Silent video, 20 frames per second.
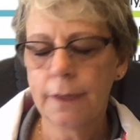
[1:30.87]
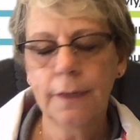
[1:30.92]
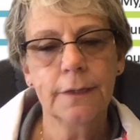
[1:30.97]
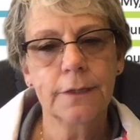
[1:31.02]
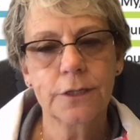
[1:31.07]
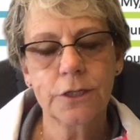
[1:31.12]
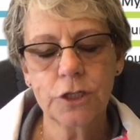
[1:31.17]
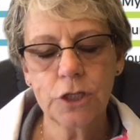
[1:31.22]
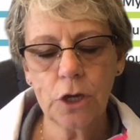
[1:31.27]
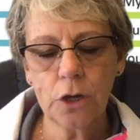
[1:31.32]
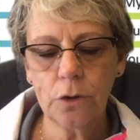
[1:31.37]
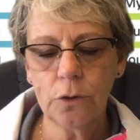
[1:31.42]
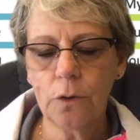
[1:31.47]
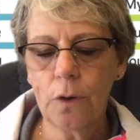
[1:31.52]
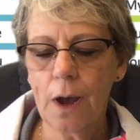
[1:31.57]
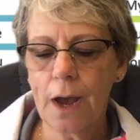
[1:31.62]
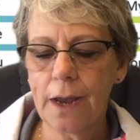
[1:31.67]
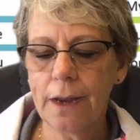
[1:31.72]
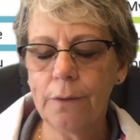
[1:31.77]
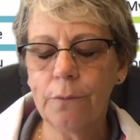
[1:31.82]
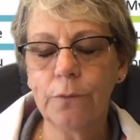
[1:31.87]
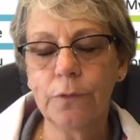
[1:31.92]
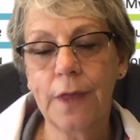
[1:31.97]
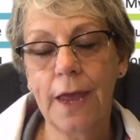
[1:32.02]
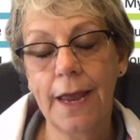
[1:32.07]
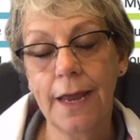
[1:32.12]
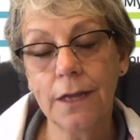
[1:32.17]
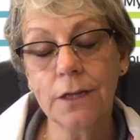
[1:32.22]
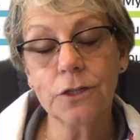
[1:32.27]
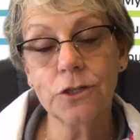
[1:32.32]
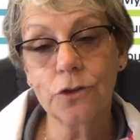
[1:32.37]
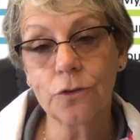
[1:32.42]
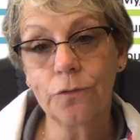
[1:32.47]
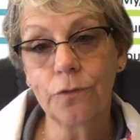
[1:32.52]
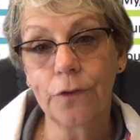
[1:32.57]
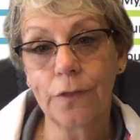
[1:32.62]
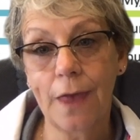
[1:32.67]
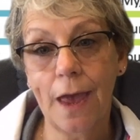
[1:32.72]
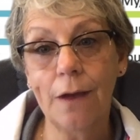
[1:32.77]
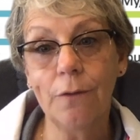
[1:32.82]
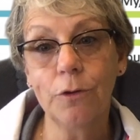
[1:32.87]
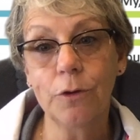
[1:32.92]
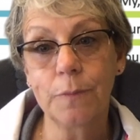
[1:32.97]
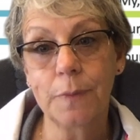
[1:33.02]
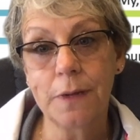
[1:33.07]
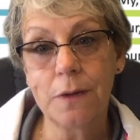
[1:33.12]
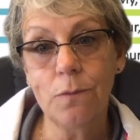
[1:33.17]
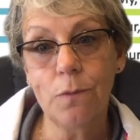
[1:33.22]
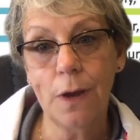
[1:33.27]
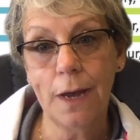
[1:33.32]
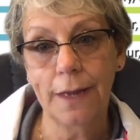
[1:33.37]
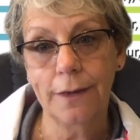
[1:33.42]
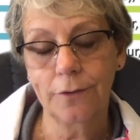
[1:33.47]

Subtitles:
So the answer for that would be what?